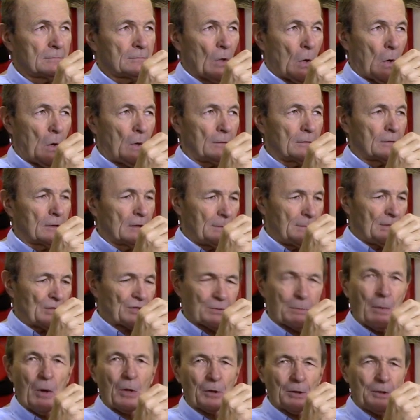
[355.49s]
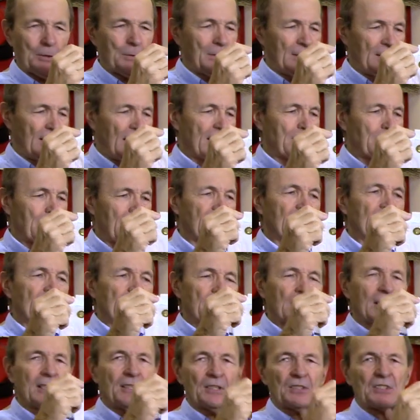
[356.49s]
no, it'd be a smaller unit. Anyway,
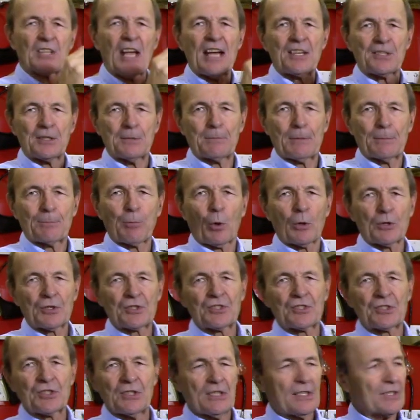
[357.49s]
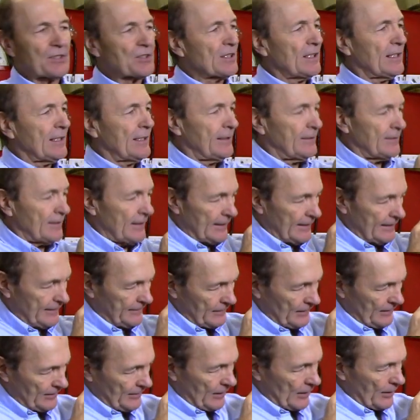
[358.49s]
it is actually proportions in this. And
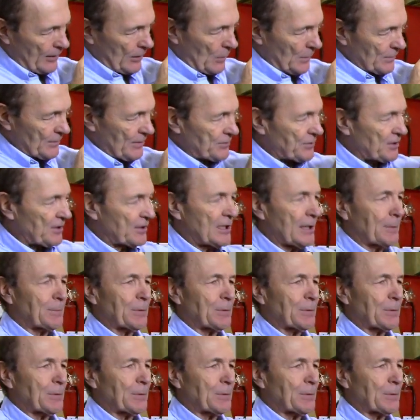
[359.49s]
uh, there you go. There's the